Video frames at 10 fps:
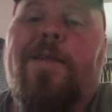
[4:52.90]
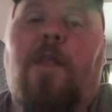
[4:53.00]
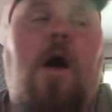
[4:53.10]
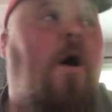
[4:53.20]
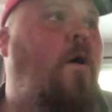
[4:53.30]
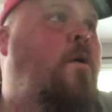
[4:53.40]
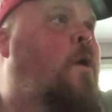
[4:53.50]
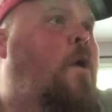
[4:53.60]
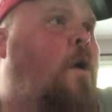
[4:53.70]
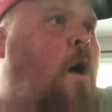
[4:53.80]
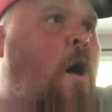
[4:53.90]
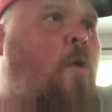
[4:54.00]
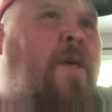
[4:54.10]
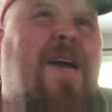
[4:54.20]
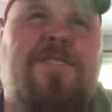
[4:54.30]
Law
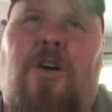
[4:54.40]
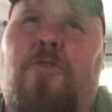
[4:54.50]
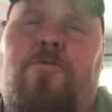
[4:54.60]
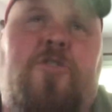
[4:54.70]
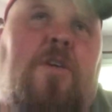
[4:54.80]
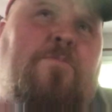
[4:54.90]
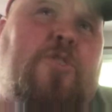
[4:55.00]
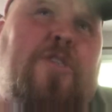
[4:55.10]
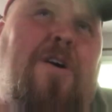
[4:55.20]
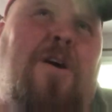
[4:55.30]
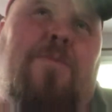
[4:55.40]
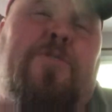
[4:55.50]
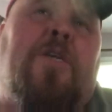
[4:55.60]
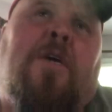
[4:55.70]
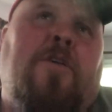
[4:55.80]
only has 100 and something
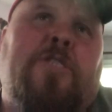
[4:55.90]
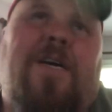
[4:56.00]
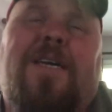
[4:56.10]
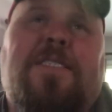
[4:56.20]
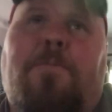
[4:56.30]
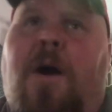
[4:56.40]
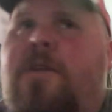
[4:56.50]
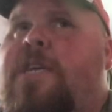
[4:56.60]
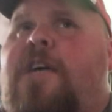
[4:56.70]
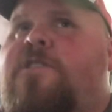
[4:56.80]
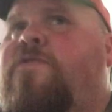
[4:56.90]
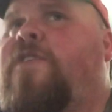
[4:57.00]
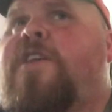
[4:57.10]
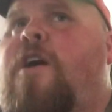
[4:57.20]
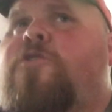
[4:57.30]
subs, so I guess he monetizes
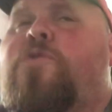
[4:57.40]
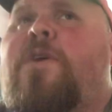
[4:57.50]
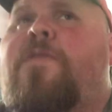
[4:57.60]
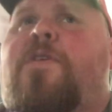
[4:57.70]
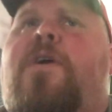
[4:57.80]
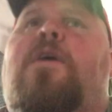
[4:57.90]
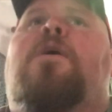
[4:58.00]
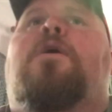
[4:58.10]
videos or anything.